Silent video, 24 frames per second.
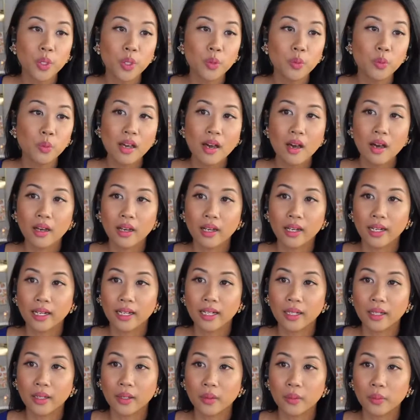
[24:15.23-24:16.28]

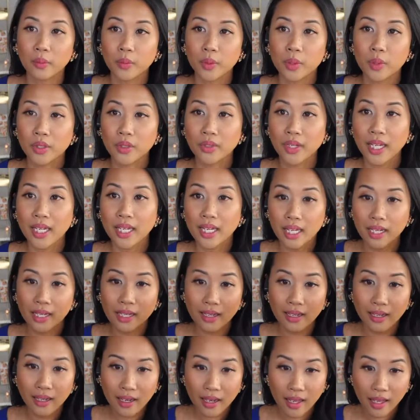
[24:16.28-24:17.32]
we're creating
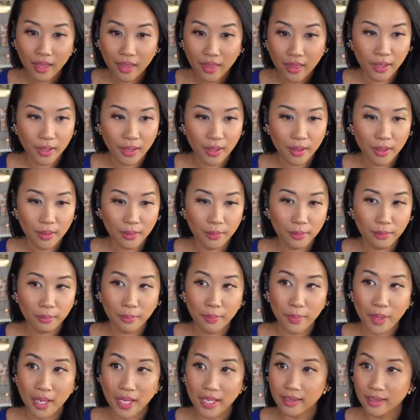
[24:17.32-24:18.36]
another
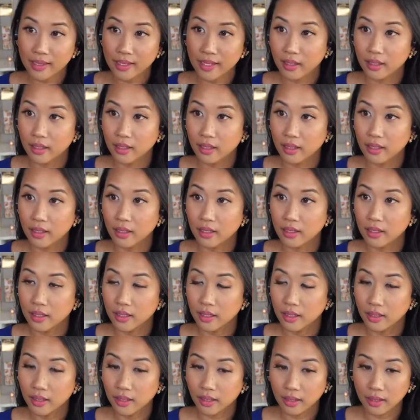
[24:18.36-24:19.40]
basic
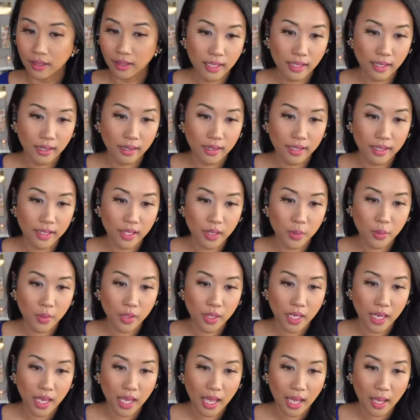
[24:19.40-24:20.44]
link, this is what
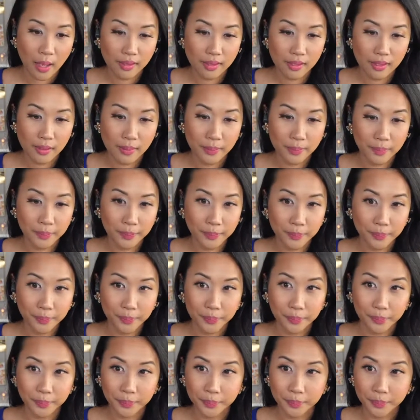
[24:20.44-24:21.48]
happens.
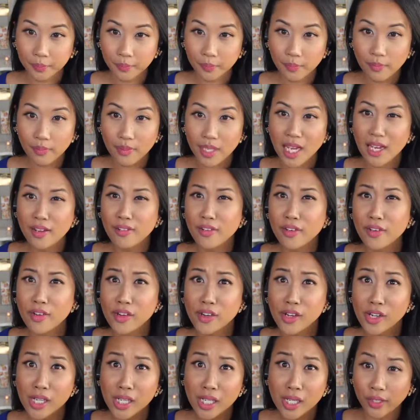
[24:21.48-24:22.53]
I've
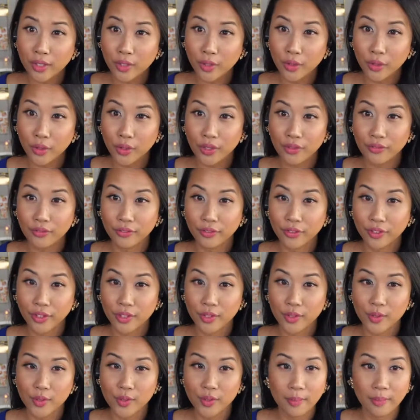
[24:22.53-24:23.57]
already walked you through the first
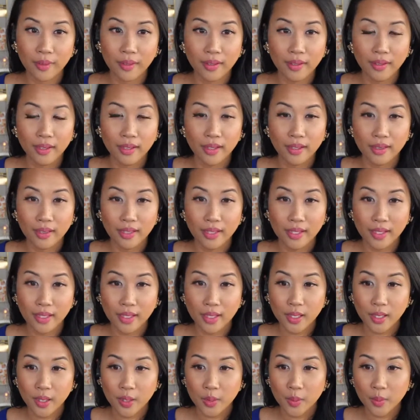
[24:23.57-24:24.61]
step. This is
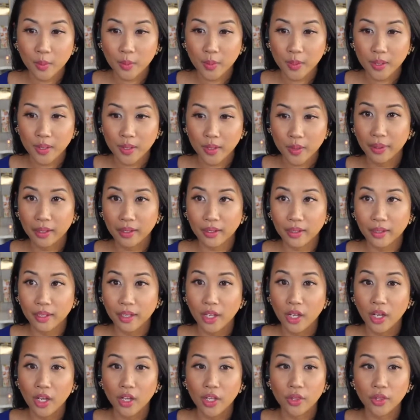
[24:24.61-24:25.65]
what's going to happen.
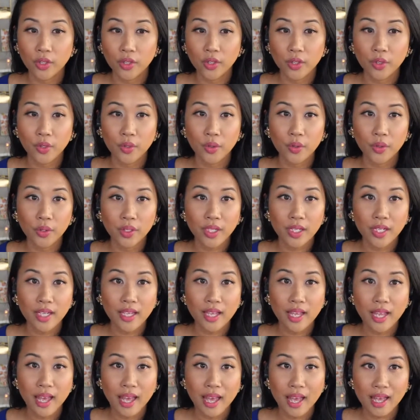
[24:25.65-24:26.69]
They're going to ask
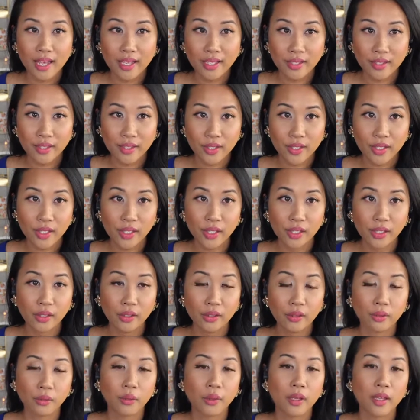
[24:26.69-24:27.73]
you again, okay,
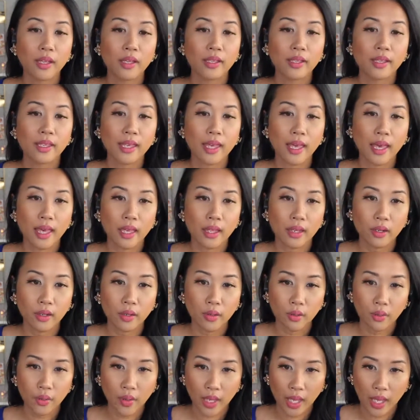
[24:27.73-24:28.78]
what specific
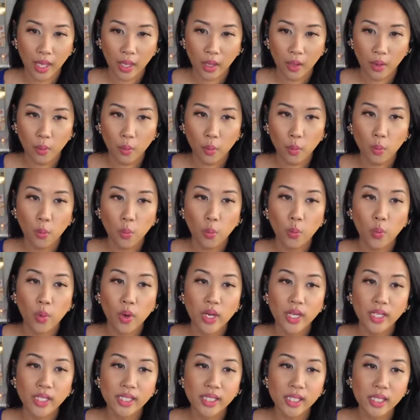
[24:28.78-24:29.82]
copy do you want to have in
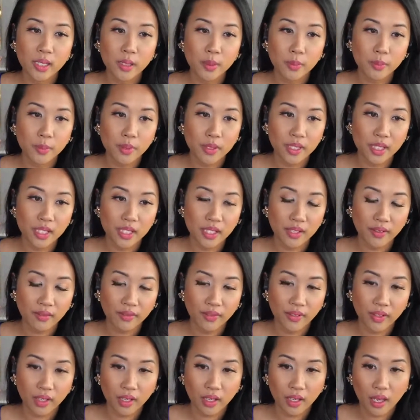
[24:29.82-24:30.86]
there? And so I'll copy
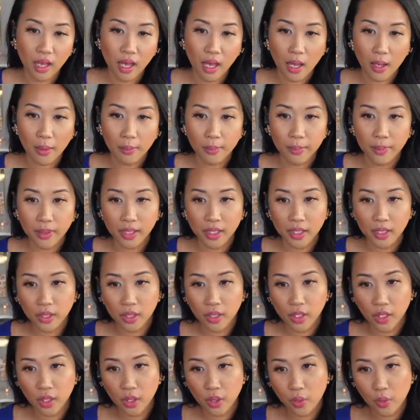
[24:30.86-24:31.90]
this and I'll
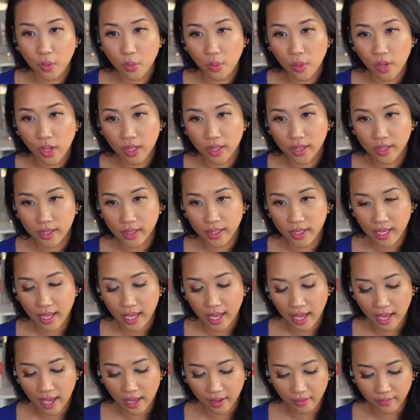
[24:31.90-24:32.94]
paste it into here.